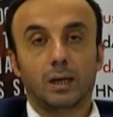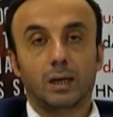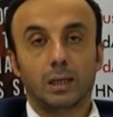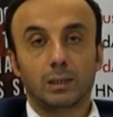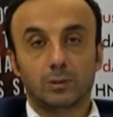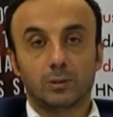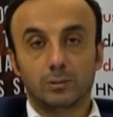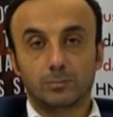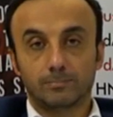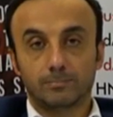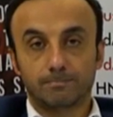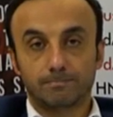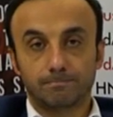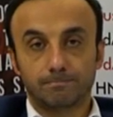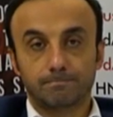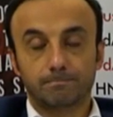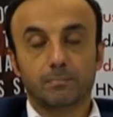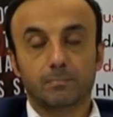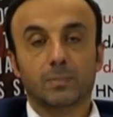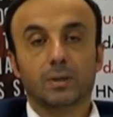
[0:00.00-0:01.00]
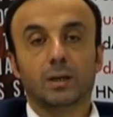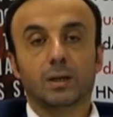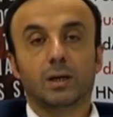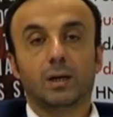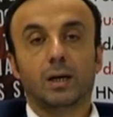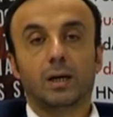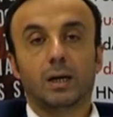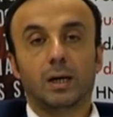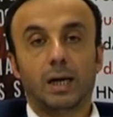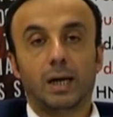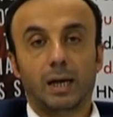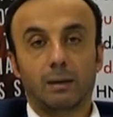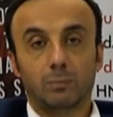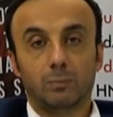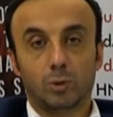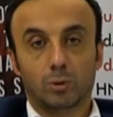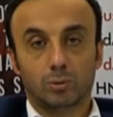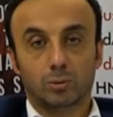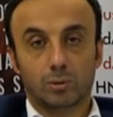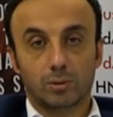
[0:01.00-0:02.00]
Hello, I am
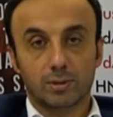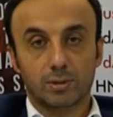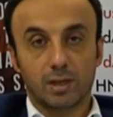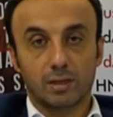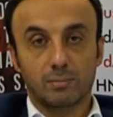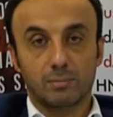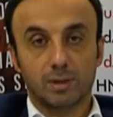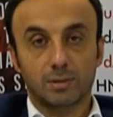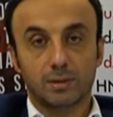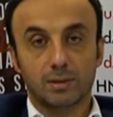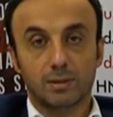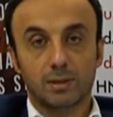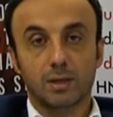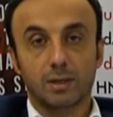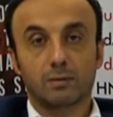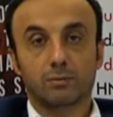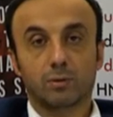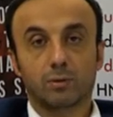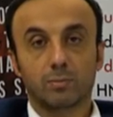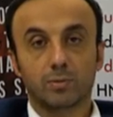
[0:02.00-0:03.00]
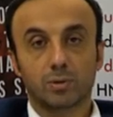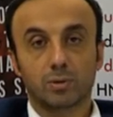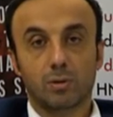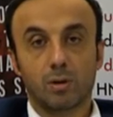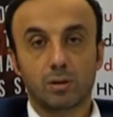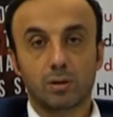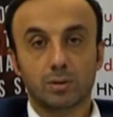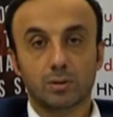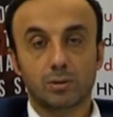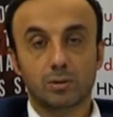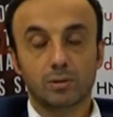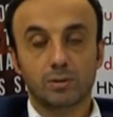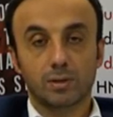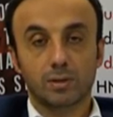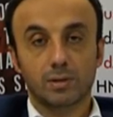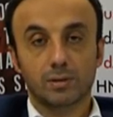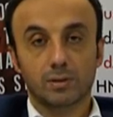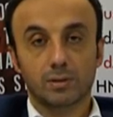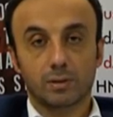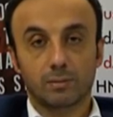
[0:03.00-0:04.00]
Dr. Salman Titik from Scholar School
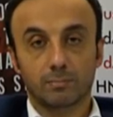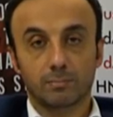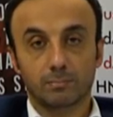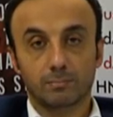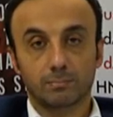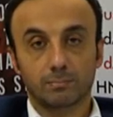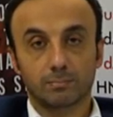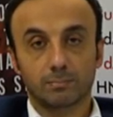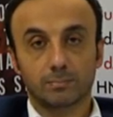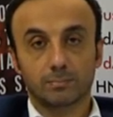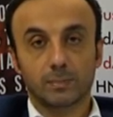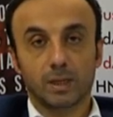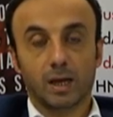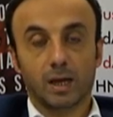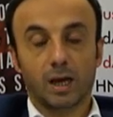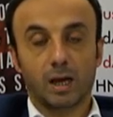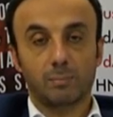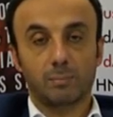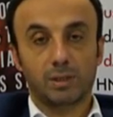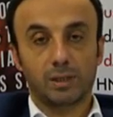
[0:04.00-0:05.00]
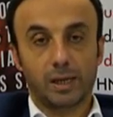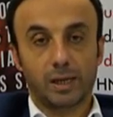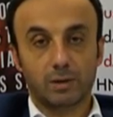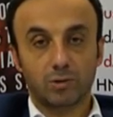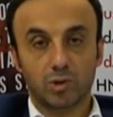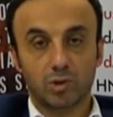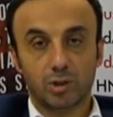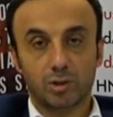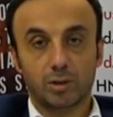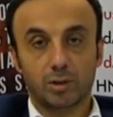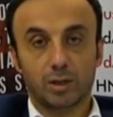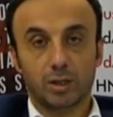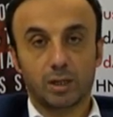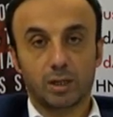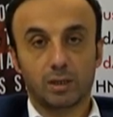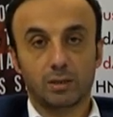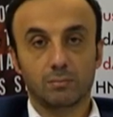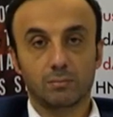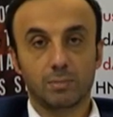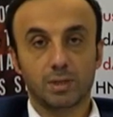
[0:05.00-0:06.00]
System. I'm a lecturer in
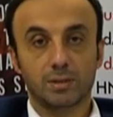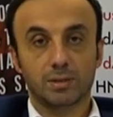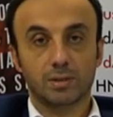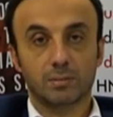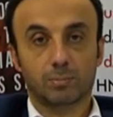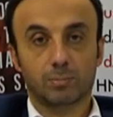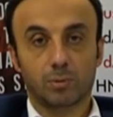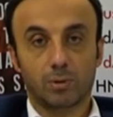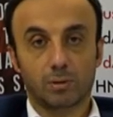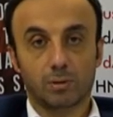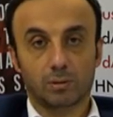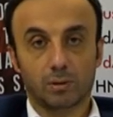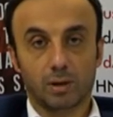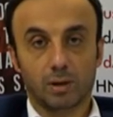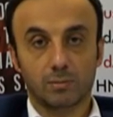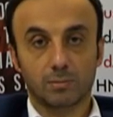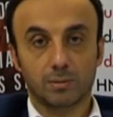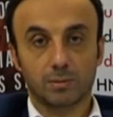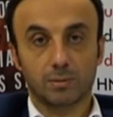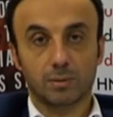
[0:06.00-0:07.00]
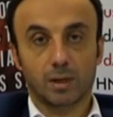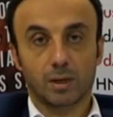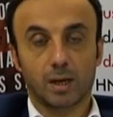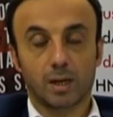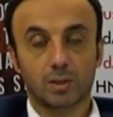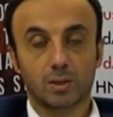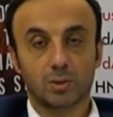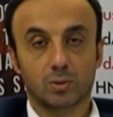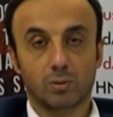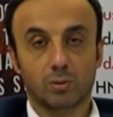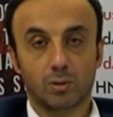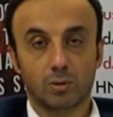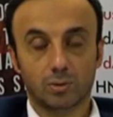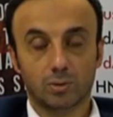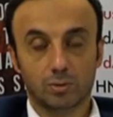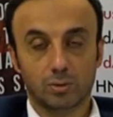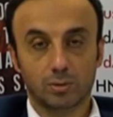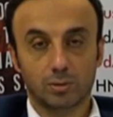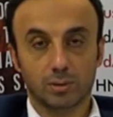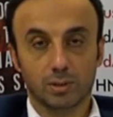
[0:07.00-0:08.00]
business programs at Scholar
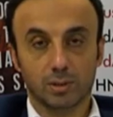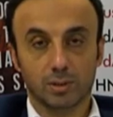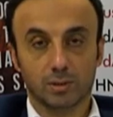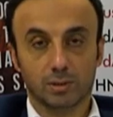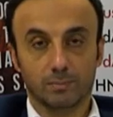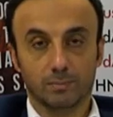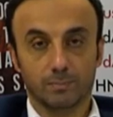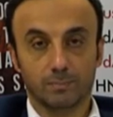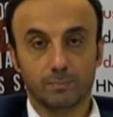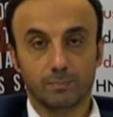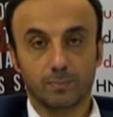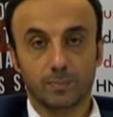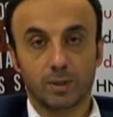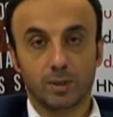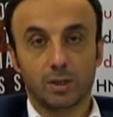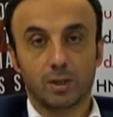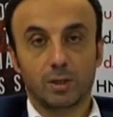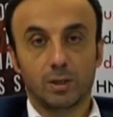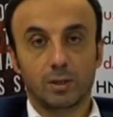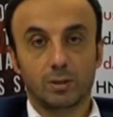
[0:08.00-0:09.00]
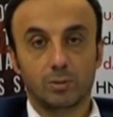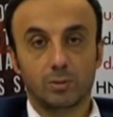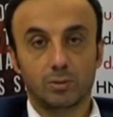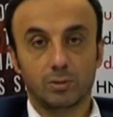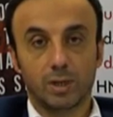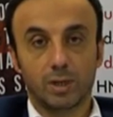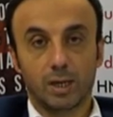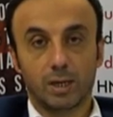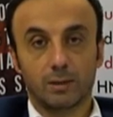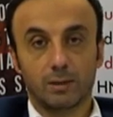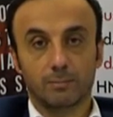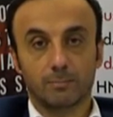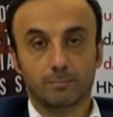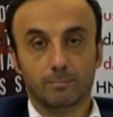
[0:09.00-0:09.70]
School System. Today,